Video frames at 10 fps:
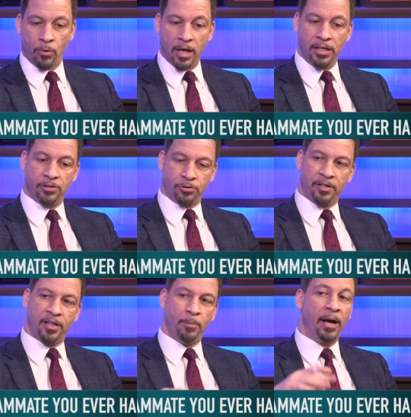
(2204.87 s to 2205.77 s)
run ins or
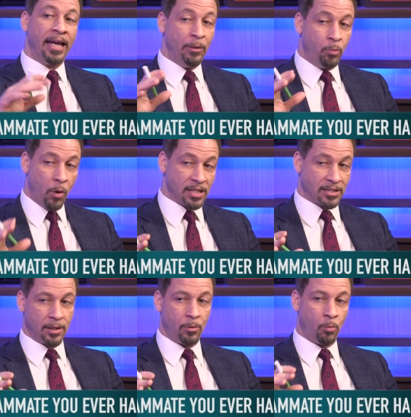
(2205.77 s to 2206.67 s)
anything, but he
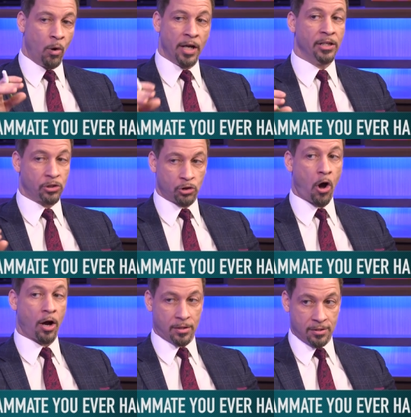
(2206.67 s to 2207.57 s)
wasn't one to
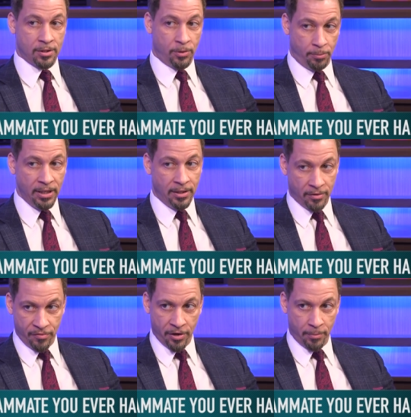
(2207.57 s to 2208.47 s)
talk to the
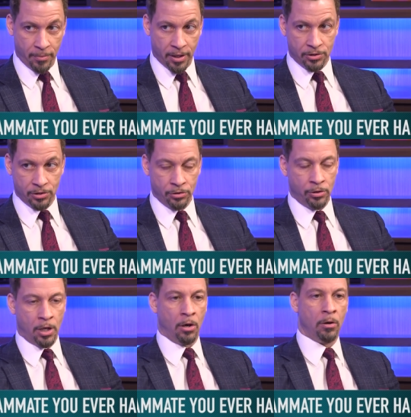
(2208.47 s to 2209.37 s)
media very much, right. you
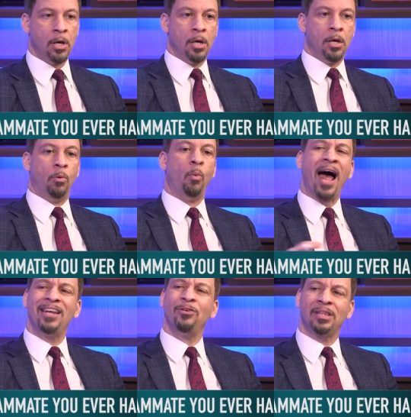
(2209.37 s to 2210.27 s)
know.
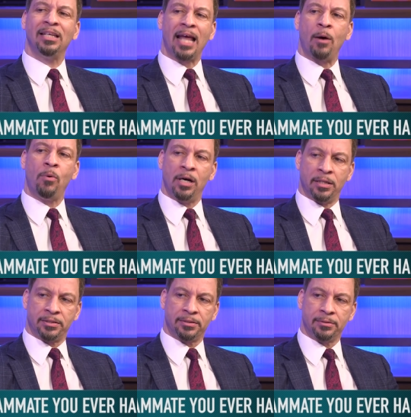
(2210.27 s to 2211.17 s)
Why do you think that
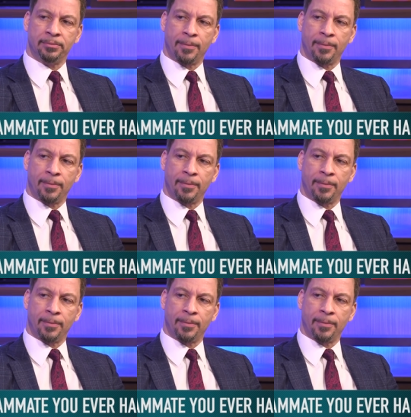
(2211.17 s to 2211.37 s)
was?